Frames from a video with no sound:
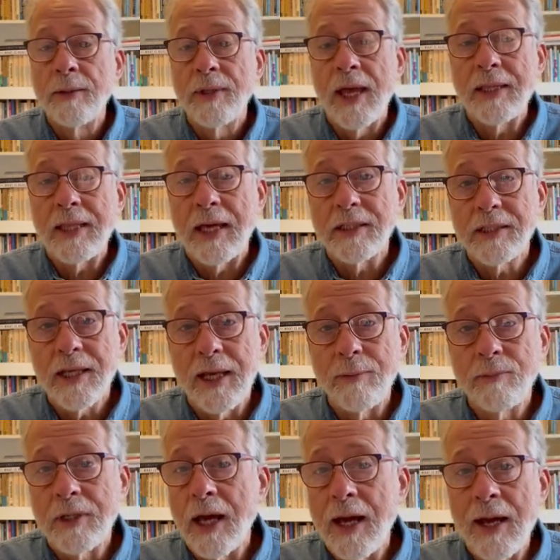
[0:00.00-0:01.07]
At that
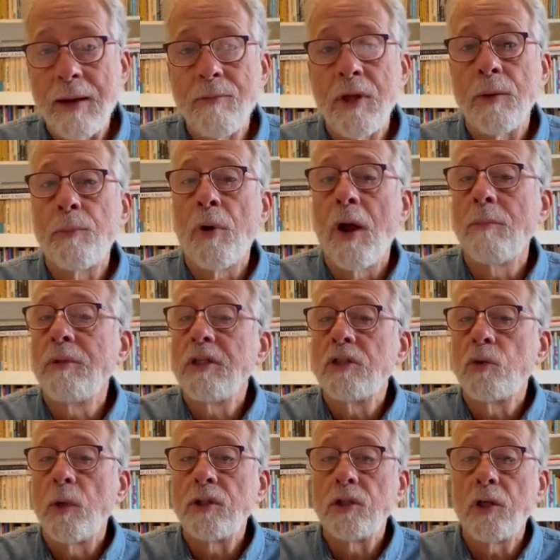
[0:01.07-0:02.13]
same time, they probably
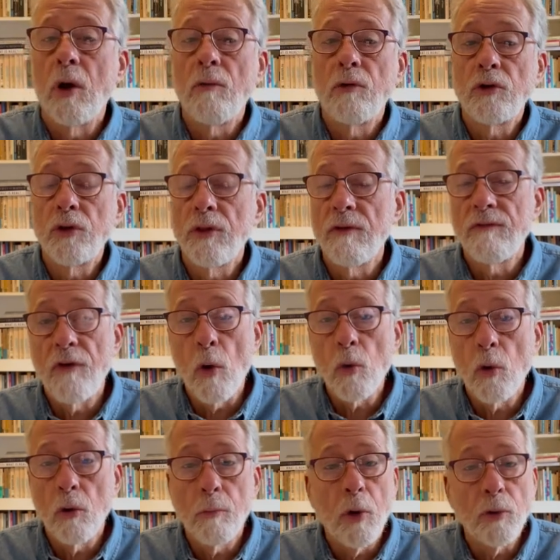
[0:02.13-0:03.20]
switched over to the
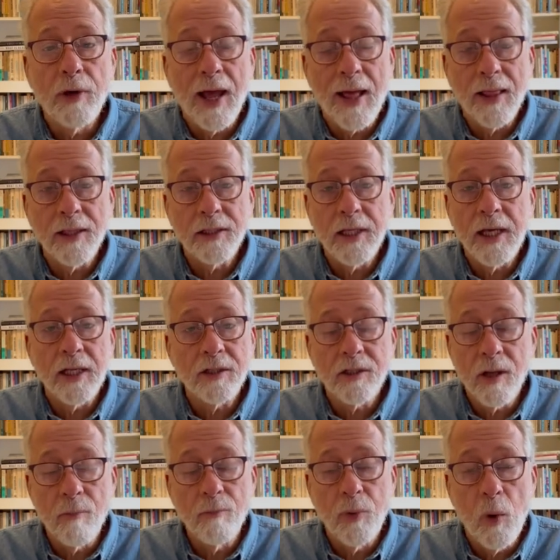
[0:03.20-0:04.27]
vocal modality at
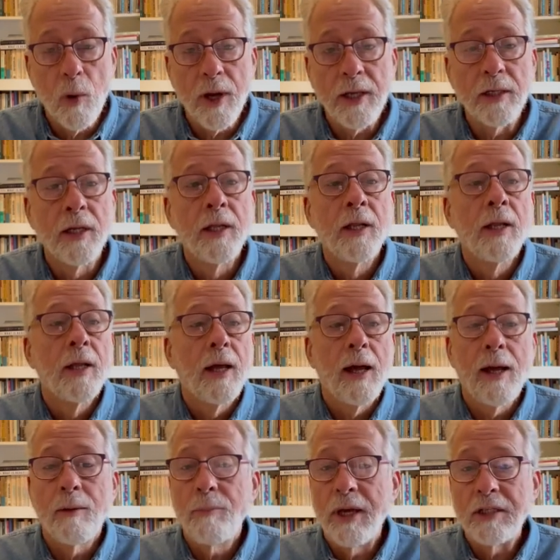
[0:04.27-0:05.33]
some point
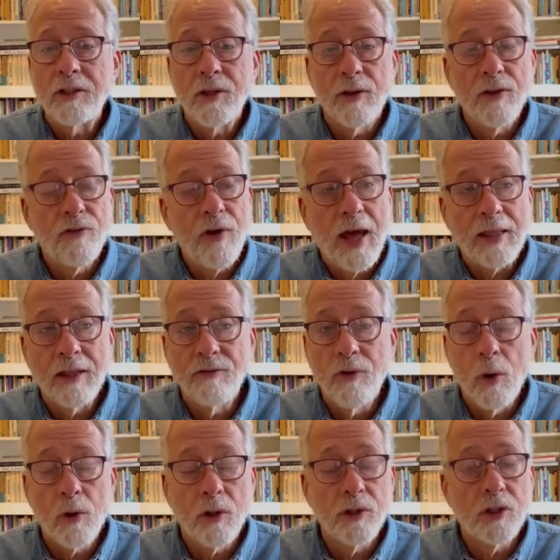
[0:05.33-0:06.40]
uh, based on the fact that
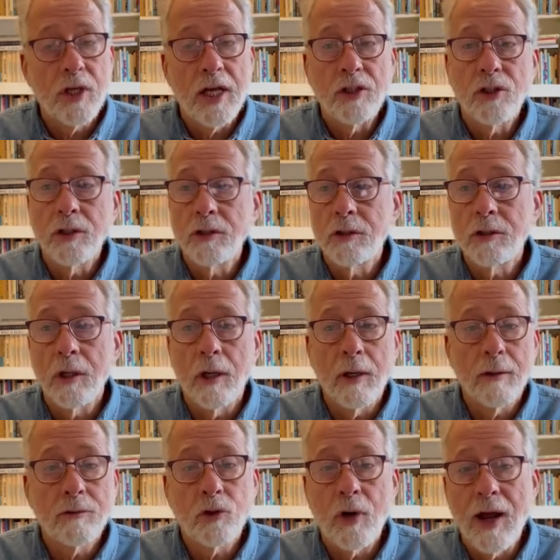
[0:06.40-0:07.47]
vocalizations
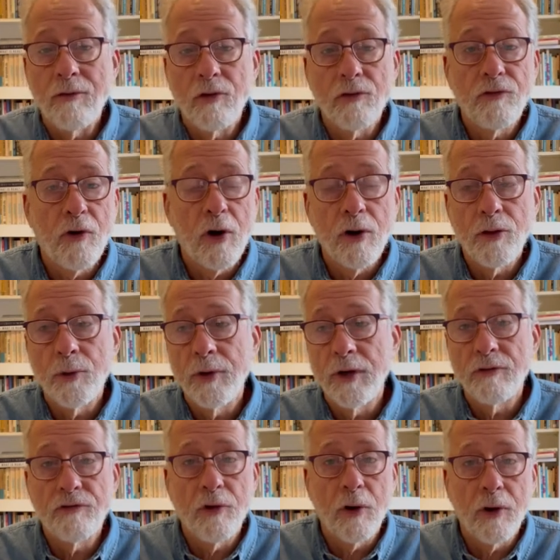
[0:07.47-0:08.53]
uh, travel farther in
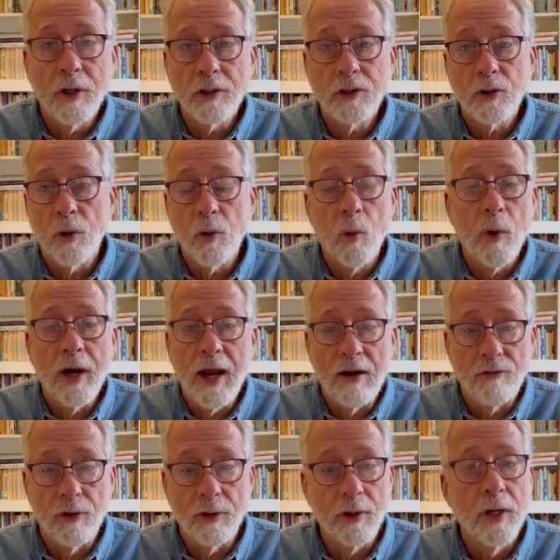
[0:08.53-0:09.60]
a forest or
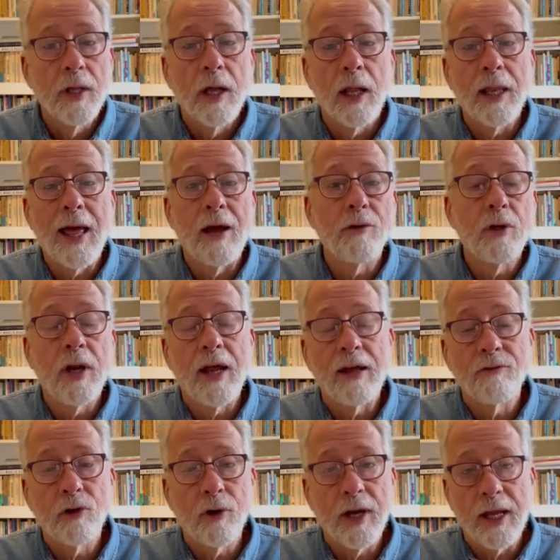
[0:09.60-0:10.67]
whatever, allow you to
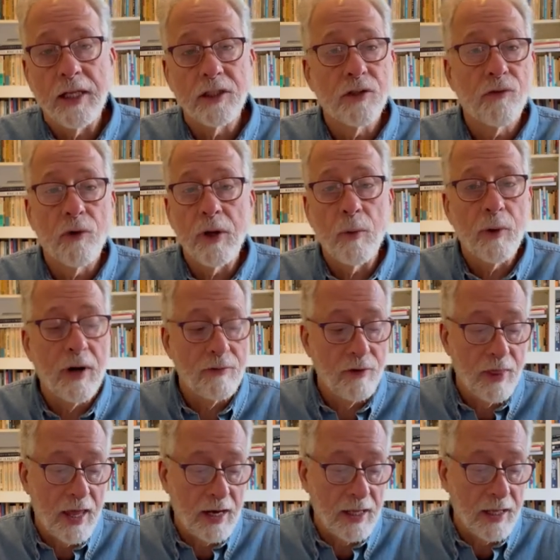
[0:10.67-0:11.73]
have your hands free, whatever
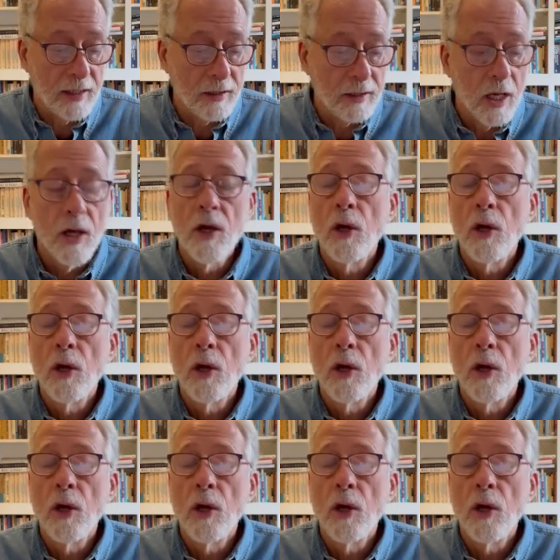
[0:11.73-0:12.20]
that is.